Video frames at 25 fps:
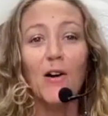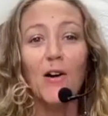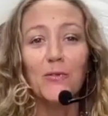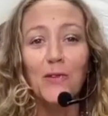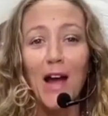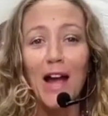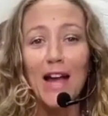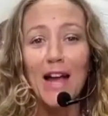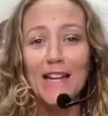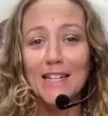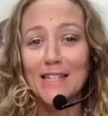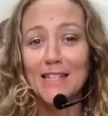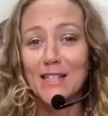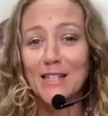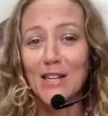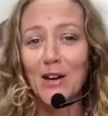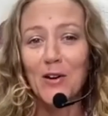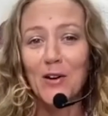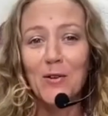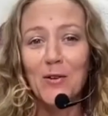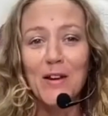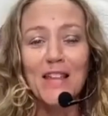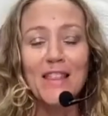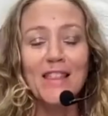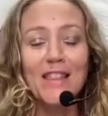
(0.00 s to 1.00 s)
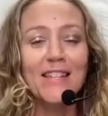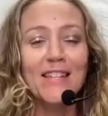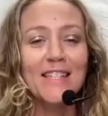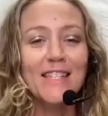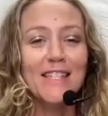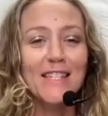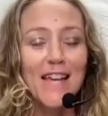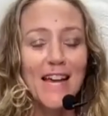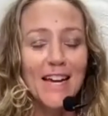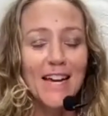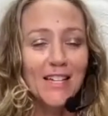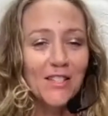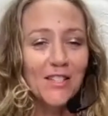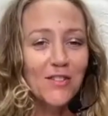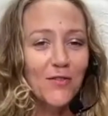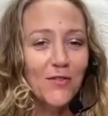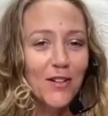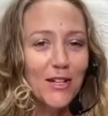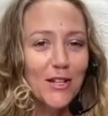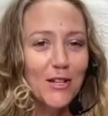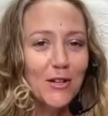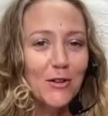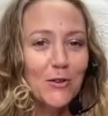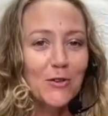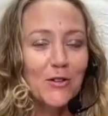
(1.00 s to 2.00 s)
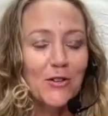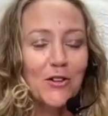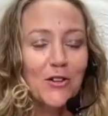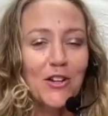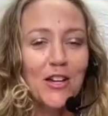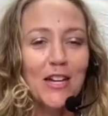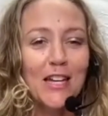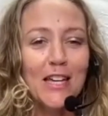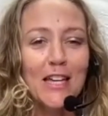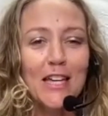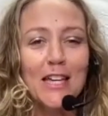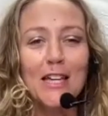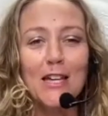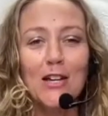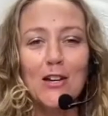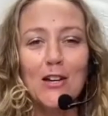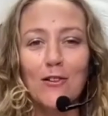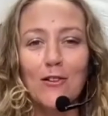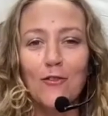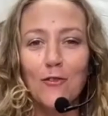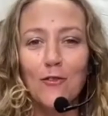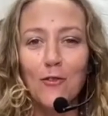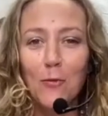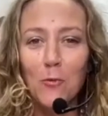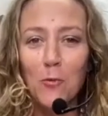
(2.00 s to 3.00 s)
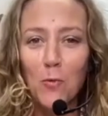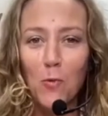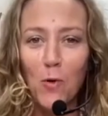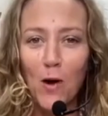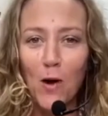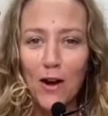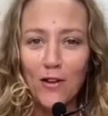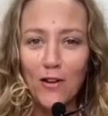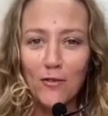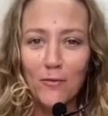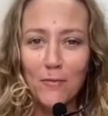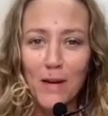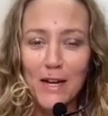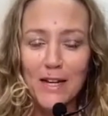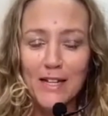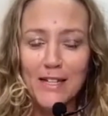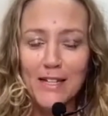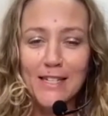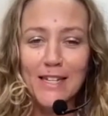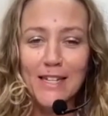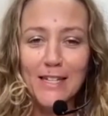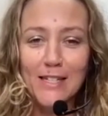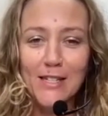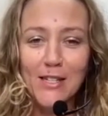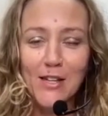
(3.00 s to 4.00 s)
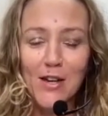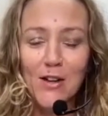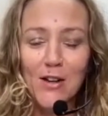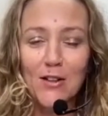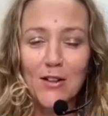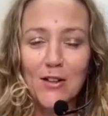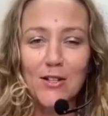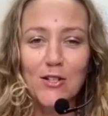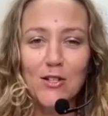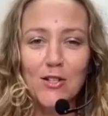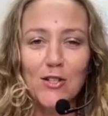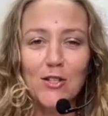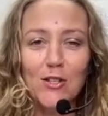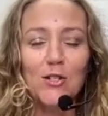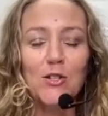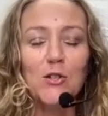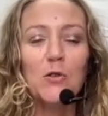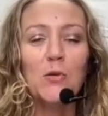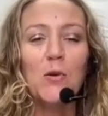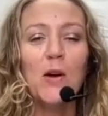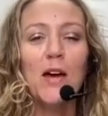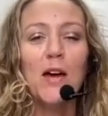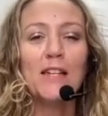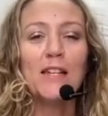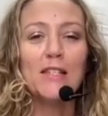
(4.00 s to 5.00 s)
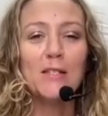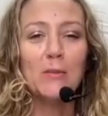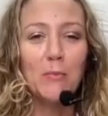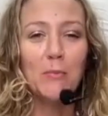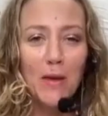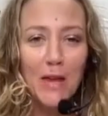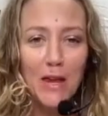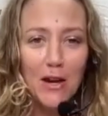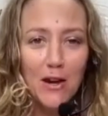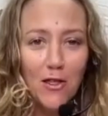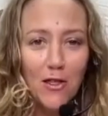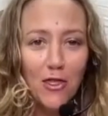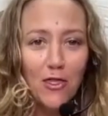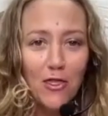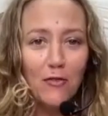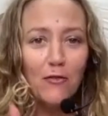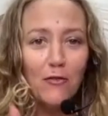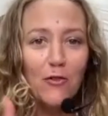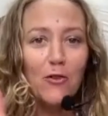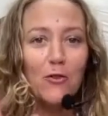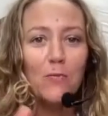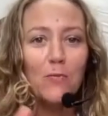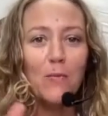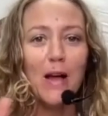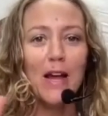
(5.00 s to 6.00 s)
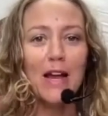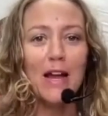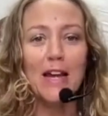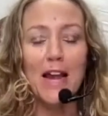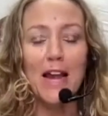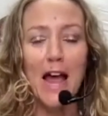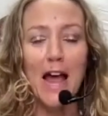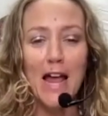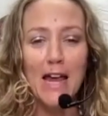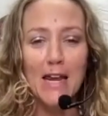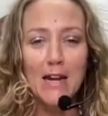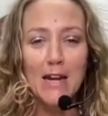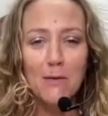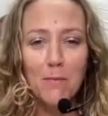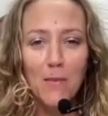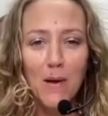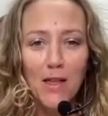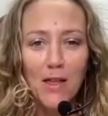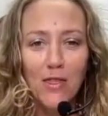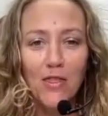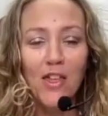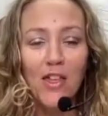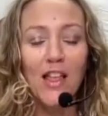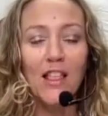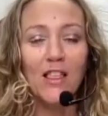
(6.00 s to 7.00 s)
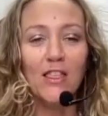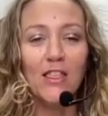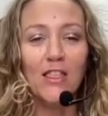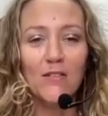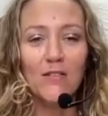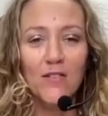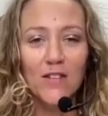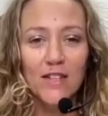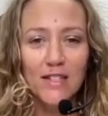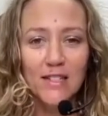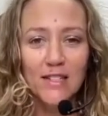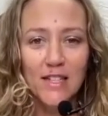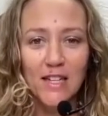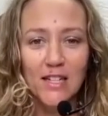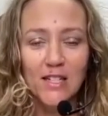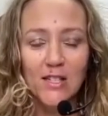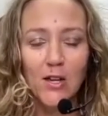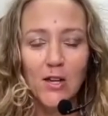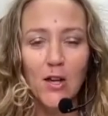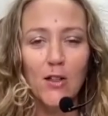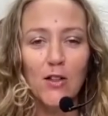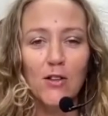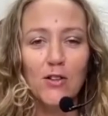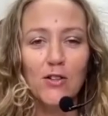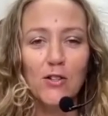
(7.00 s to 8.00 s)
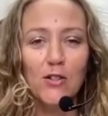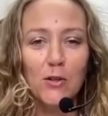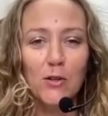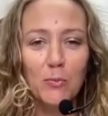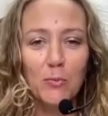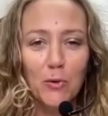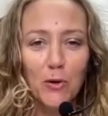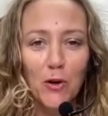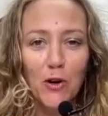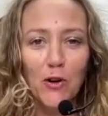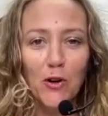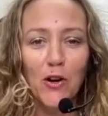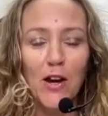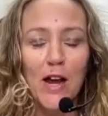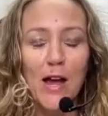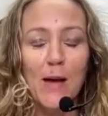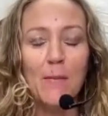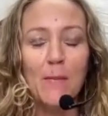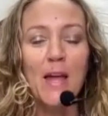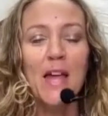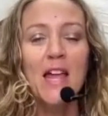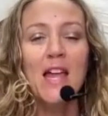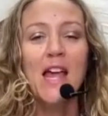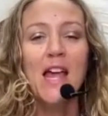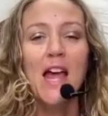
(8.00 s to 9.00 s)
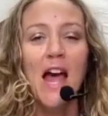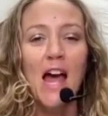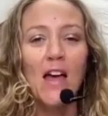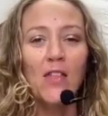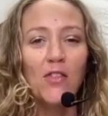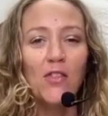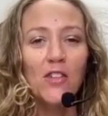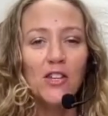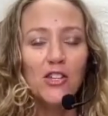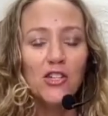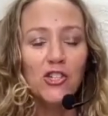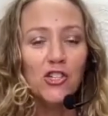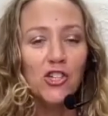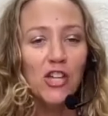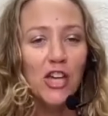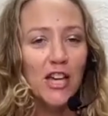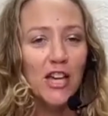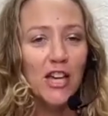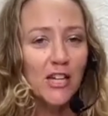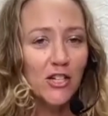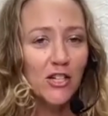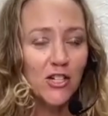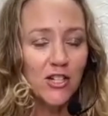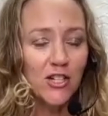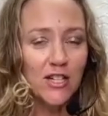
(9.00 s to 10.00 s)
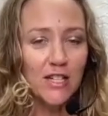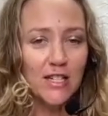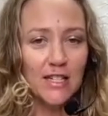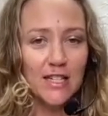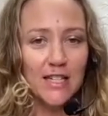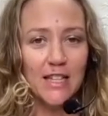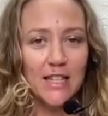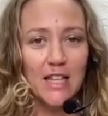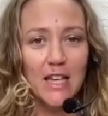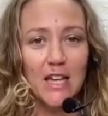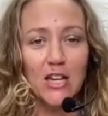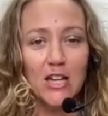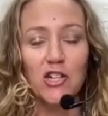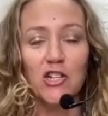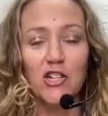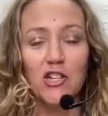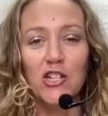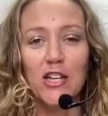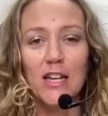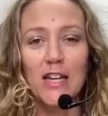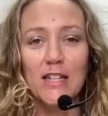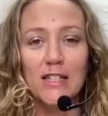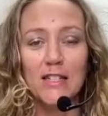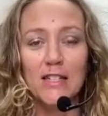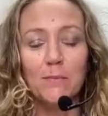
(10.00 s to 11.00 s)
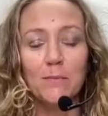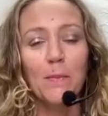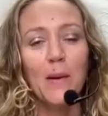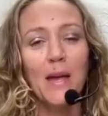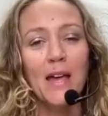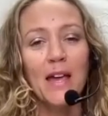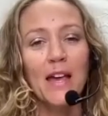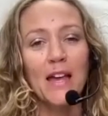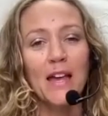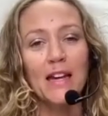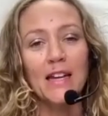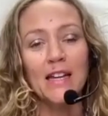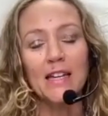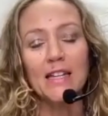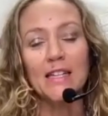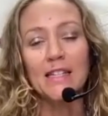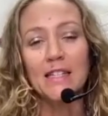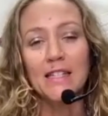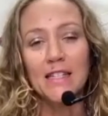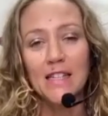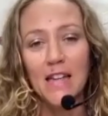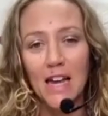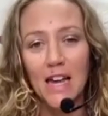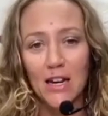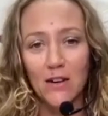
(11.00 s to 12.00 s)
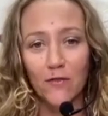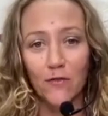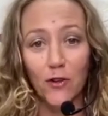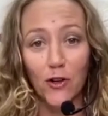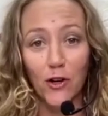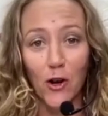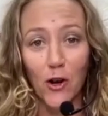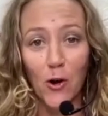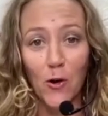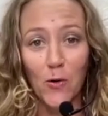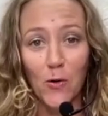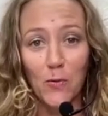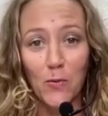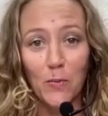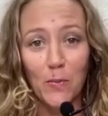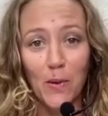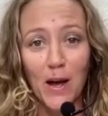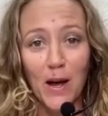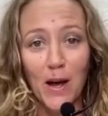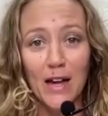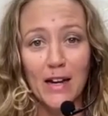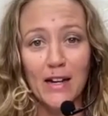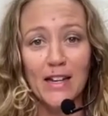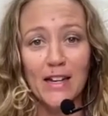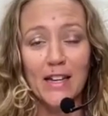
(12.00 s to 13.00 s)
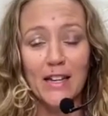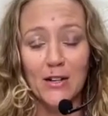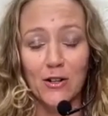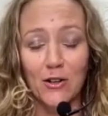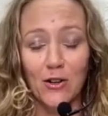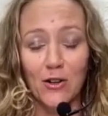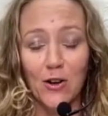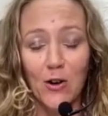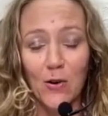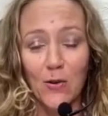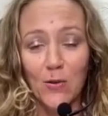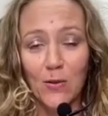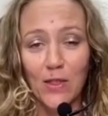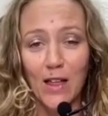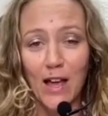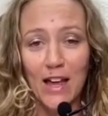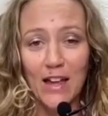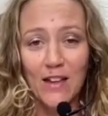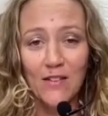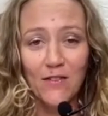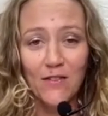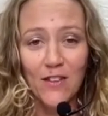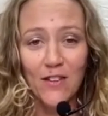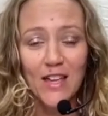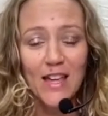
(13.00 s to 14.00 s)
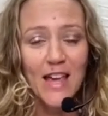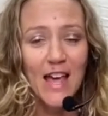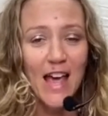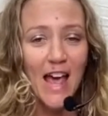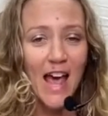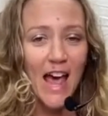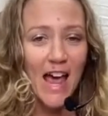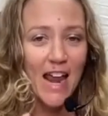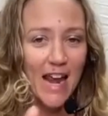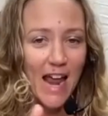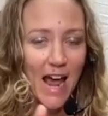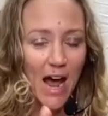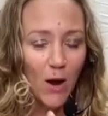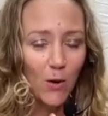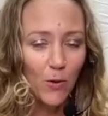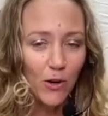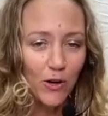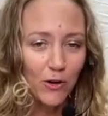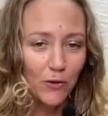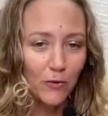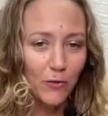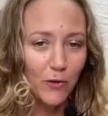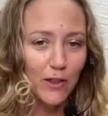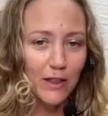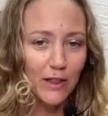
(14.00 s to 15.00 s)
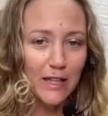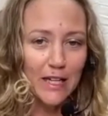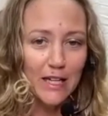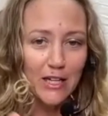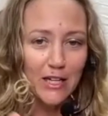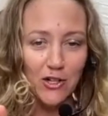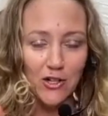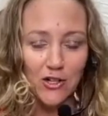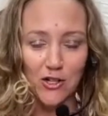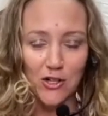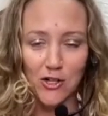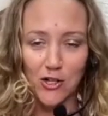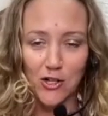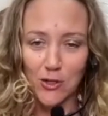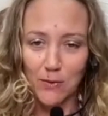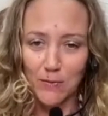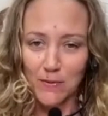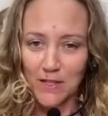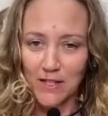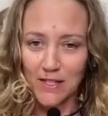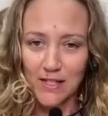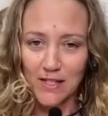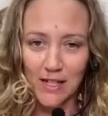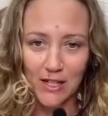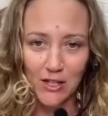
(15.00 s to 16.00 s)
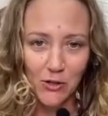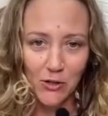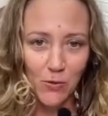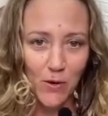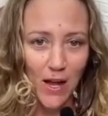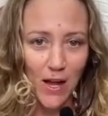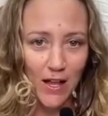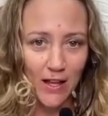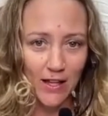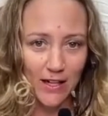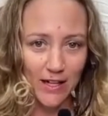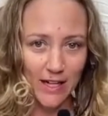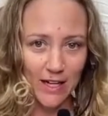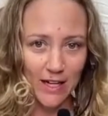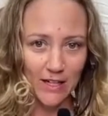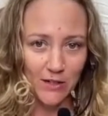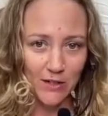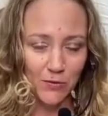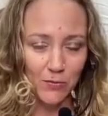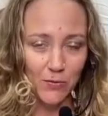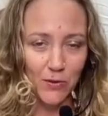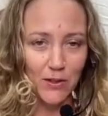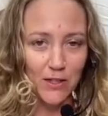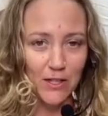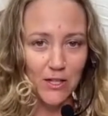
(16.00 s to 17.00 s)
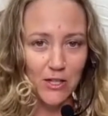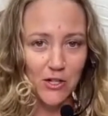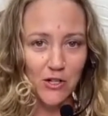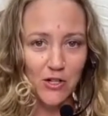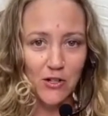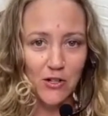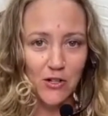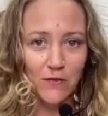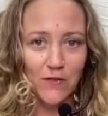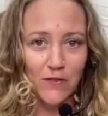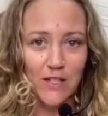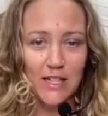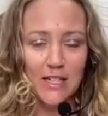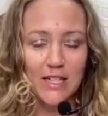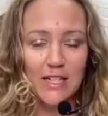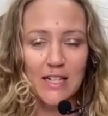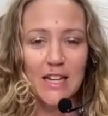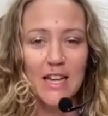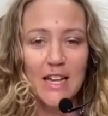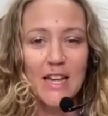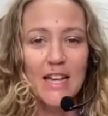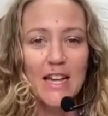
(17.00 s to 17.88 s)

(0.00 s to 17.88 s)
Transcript: Right. So in this next video, you're going to hear from one of my sexologists who has been through my 9-month Living Sexology program and the changes that she has made inside of her own body and her own life, and how her relationship to sexuality has really shifted,